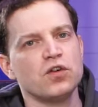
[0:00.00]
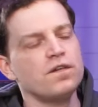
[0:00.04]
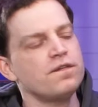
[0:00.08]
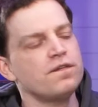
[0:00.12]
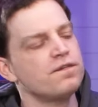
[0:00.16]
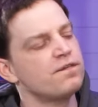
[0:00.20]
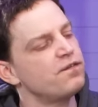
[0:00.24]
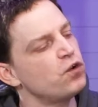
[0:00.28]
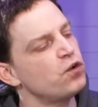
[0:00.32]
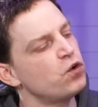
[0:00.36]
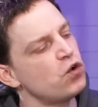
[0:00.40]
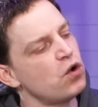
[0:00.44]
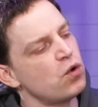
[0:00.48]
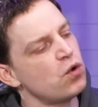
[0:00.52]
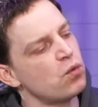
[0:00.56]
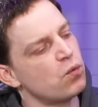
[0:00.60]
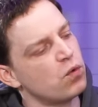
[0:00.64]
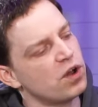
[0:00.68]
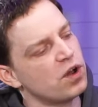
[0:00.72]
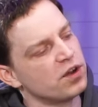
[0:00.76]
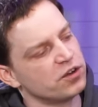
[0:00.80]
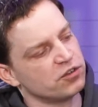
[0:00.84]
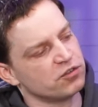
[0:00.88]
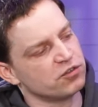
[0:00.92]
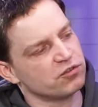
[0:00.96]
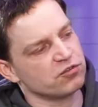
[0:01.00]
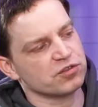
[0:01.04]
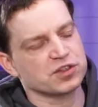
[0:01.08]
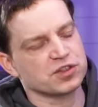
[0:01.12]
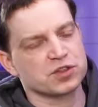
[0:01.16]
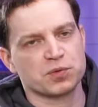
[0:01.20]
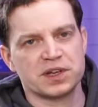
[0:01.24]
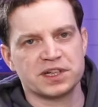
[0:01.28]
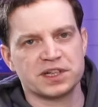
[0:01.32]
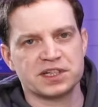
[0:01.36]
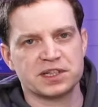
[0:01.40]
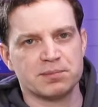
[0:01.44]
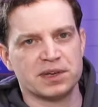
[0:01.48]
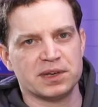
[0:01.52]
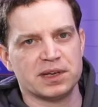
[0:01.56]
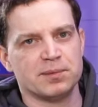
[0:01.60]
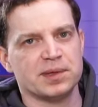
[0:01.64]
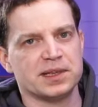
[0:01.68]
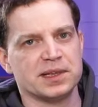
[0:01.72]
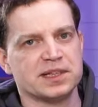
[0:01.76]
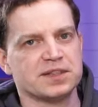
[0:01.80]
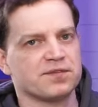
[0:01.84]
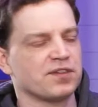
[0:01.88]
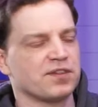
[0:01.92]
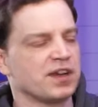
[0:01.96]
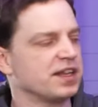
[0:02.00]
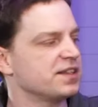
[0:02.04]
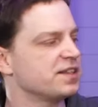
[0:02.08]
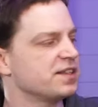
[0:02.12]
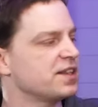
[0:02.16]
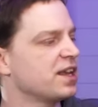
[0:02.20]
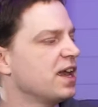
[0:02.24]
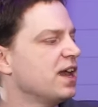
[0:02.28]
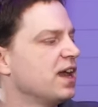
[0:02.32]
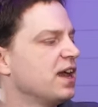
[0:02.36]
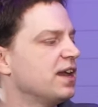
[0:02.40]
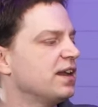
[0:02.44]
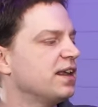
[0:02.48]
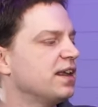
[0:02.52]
or four 120mm fans.